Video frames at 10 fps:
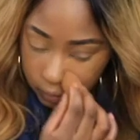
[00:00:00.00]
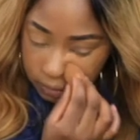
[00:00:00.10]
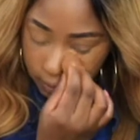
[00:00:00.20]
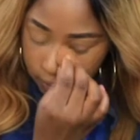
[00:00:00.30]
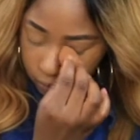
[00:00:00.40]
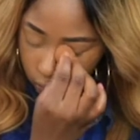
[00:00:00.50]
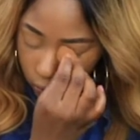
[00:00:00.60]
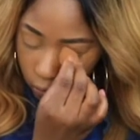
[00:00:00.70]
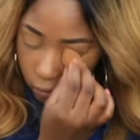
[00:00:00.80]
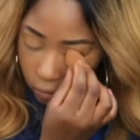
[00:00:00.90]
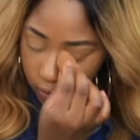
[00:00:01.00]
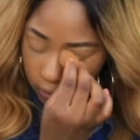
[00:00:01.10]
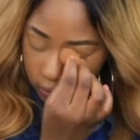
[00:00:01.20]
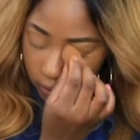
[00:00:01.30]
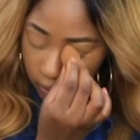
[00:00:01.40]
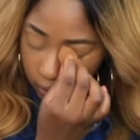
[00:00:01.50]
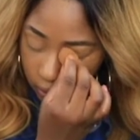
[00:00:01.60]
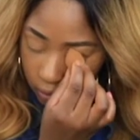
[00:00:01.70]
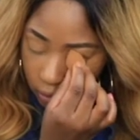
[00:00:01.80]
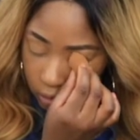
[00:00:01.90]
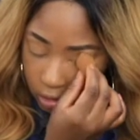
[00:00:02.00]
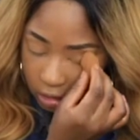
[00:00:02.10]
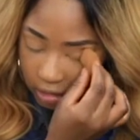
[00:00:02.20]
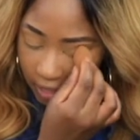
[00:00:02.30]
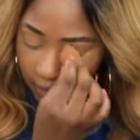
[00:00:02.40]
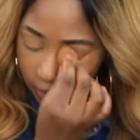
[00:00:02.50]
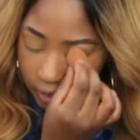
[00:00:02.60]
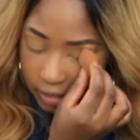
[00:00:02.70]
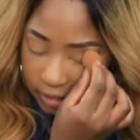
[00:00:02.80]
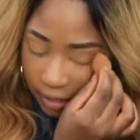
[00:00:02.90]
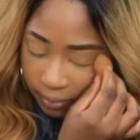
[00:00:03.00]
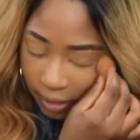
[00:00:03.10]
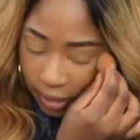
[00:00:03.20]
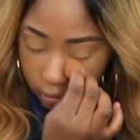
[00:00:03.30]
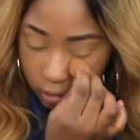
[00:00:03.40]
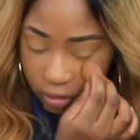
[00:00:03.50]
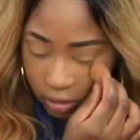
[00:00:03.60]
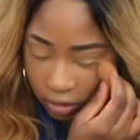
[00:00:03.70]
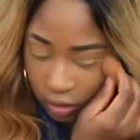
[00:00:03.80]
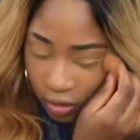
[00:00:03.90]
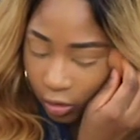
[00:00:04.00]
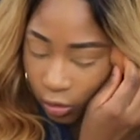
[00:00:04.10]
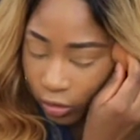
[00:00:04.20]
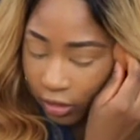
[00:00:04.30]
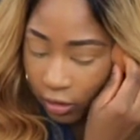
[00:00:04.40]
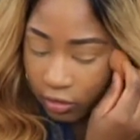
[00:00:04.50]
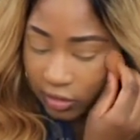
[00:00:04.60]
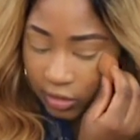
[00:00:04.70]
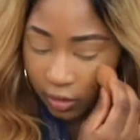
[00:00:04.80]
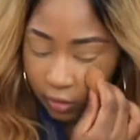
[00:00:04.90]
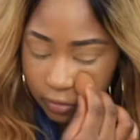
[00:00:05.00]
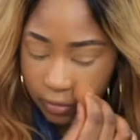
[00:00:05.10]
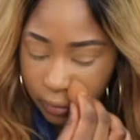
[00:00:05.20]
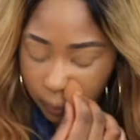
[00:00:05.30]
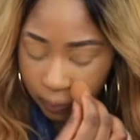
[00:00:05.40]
Sometimes we all need to just take a step back and just look at ourselves